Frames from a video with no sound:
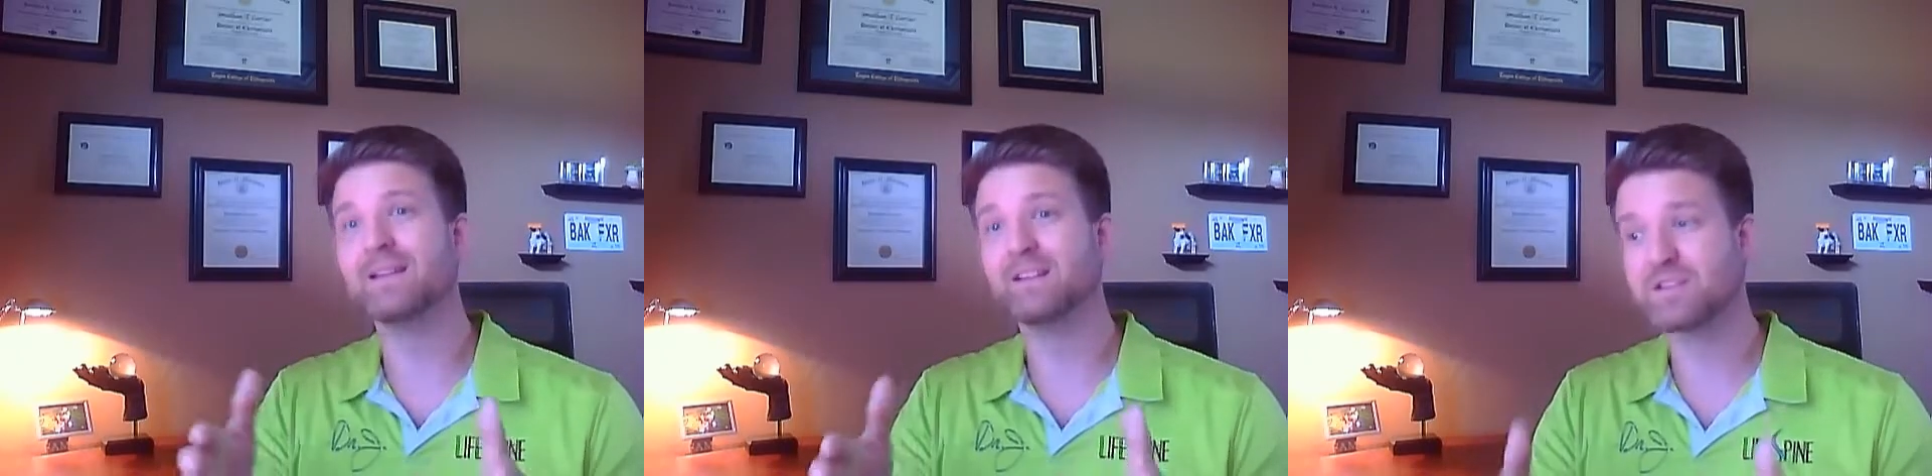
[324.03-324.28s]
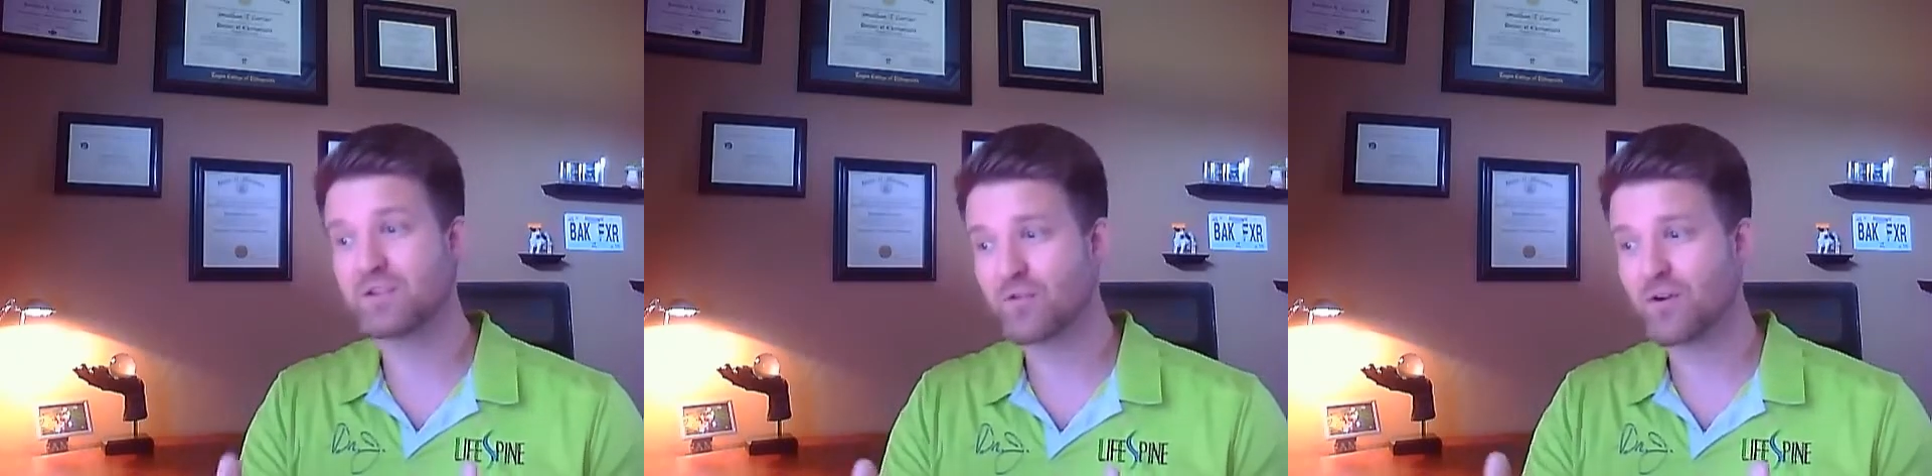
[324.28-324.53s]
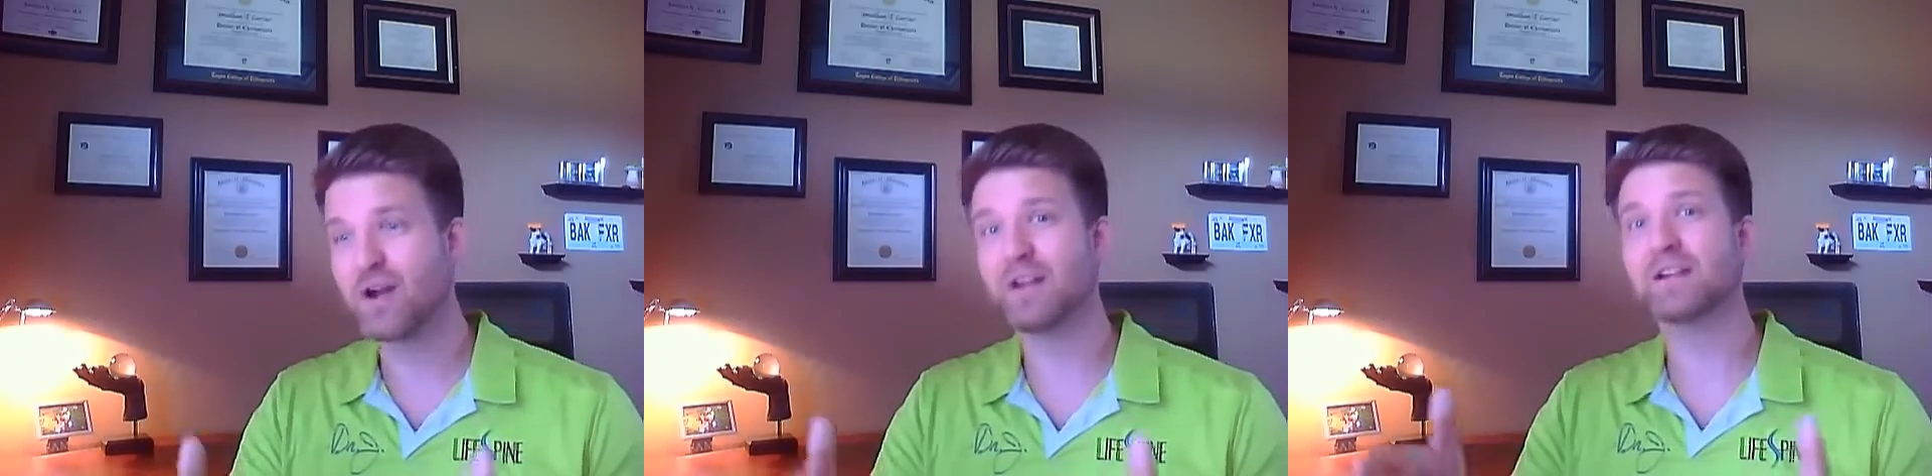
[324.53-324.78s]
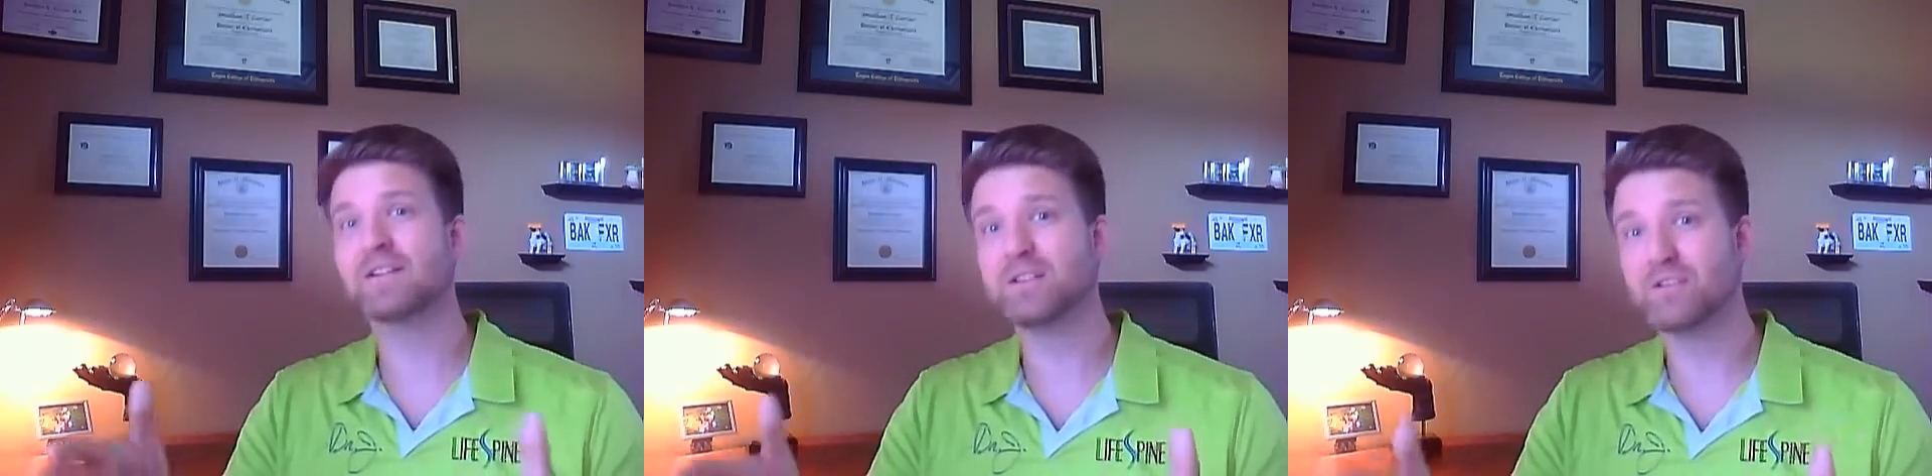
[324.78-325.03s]
this
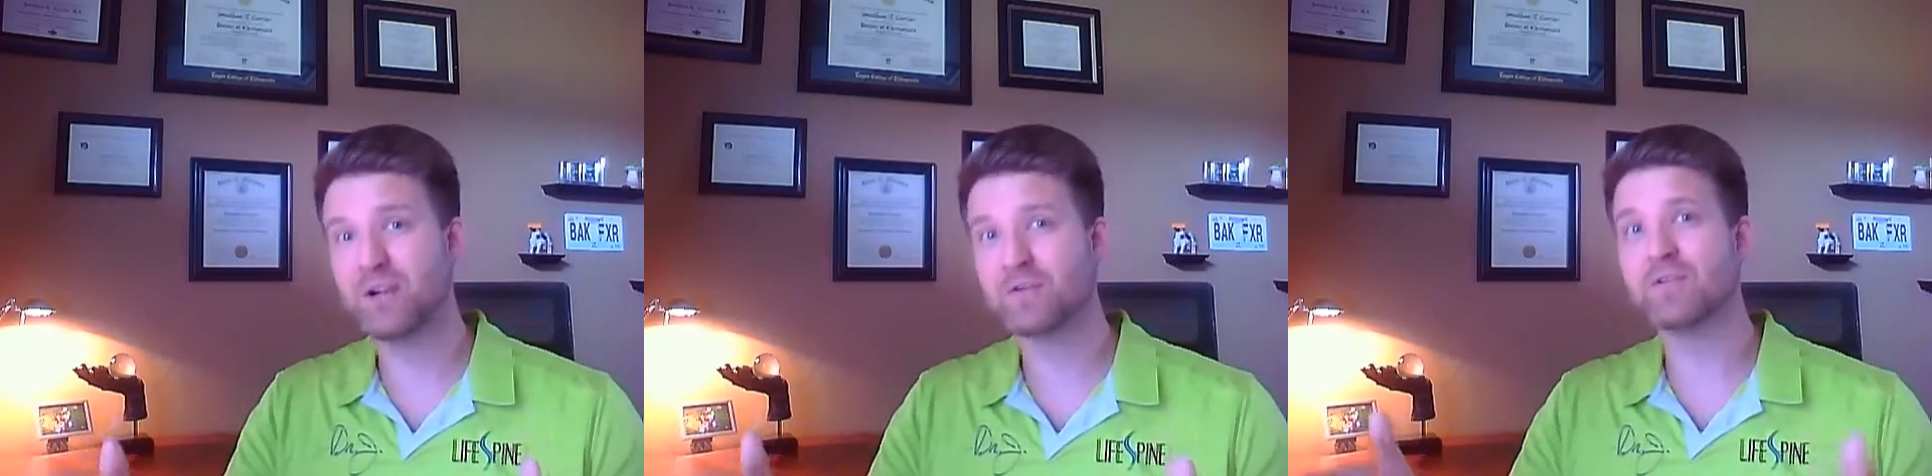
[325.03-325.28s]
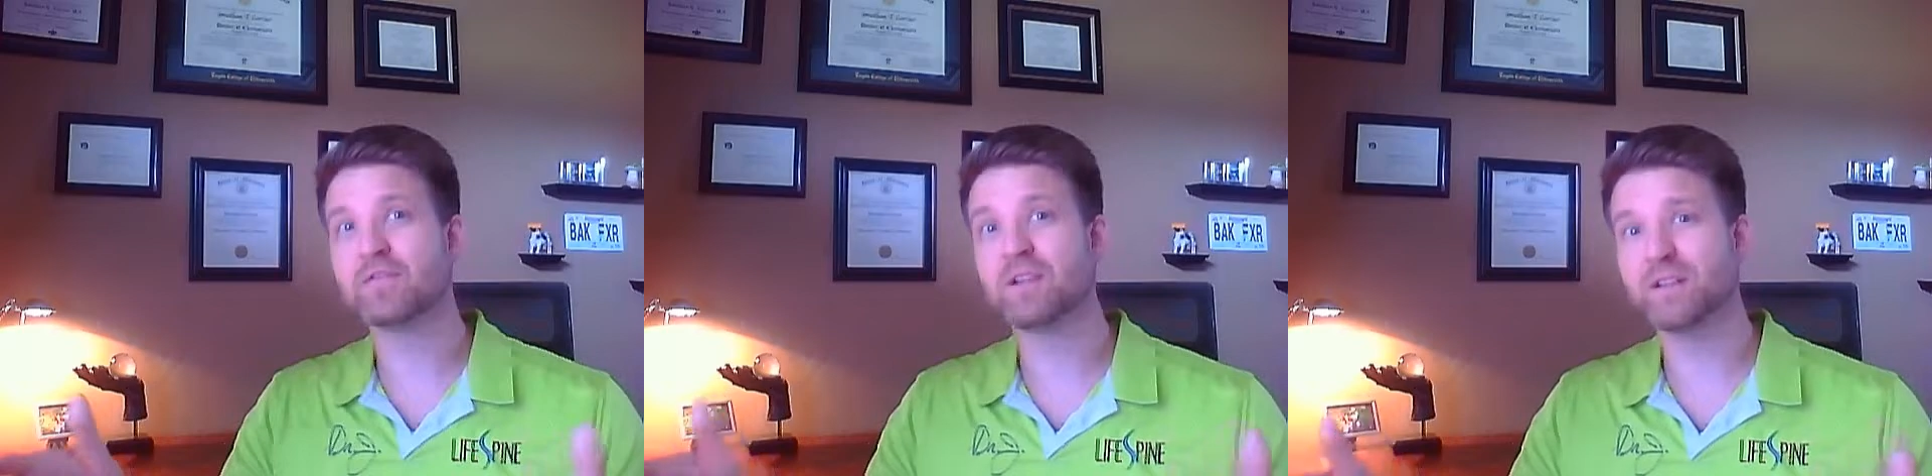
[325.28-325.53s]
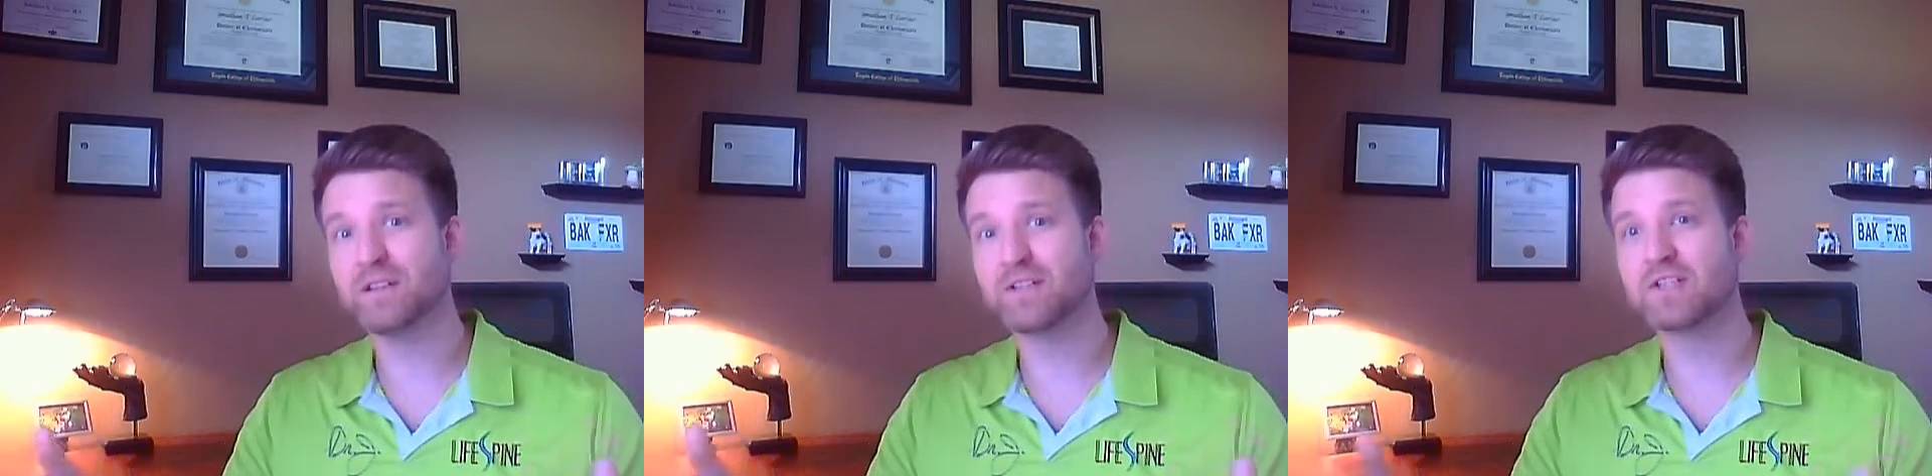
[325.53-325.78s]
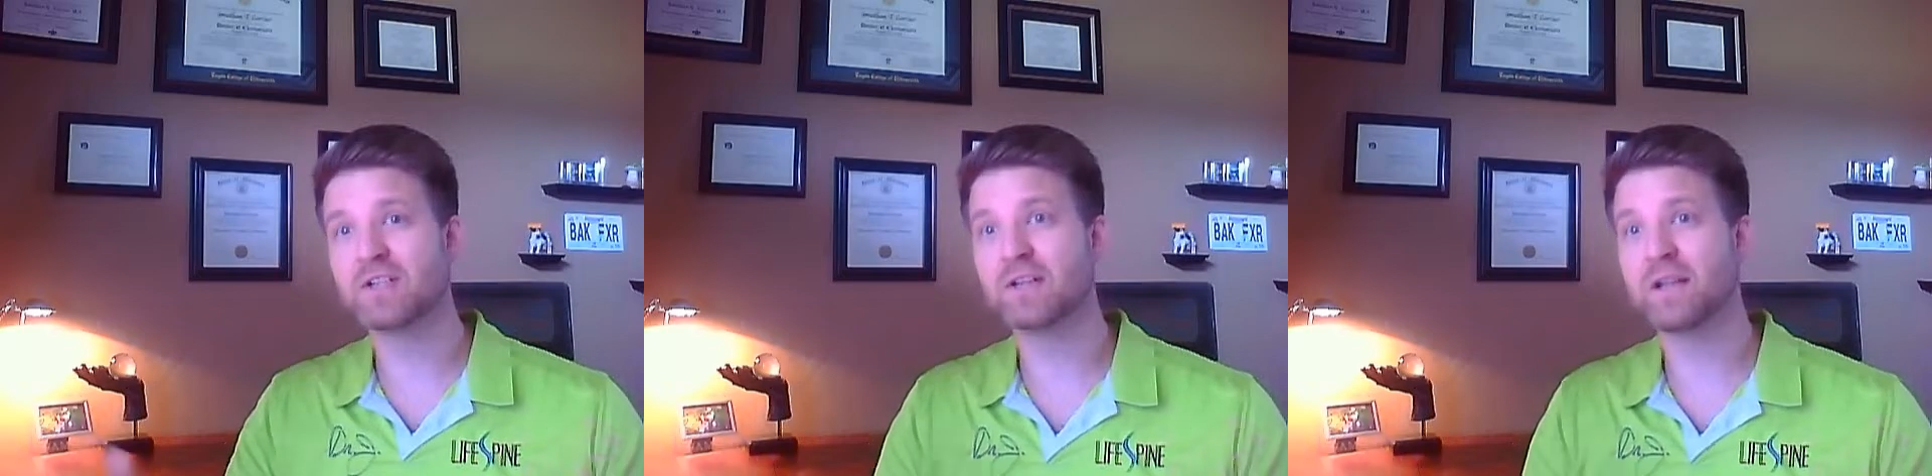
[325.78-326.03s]
chronic degenerative
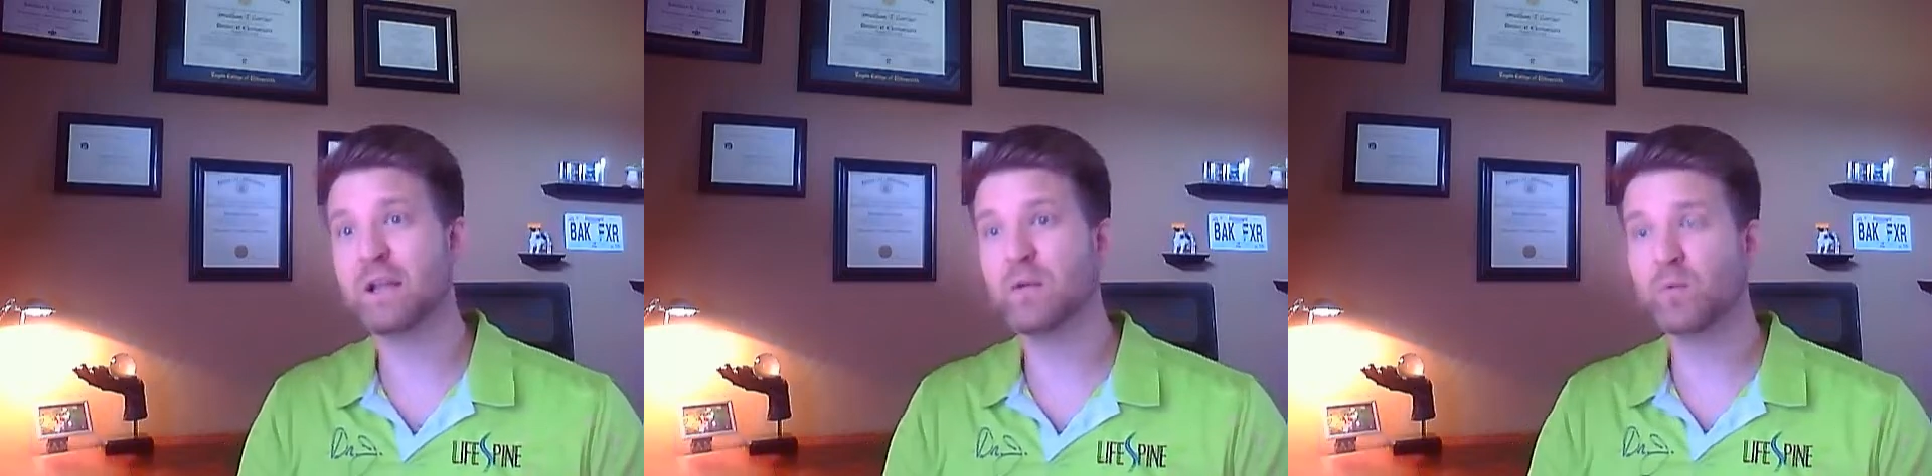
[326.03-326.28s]
condition,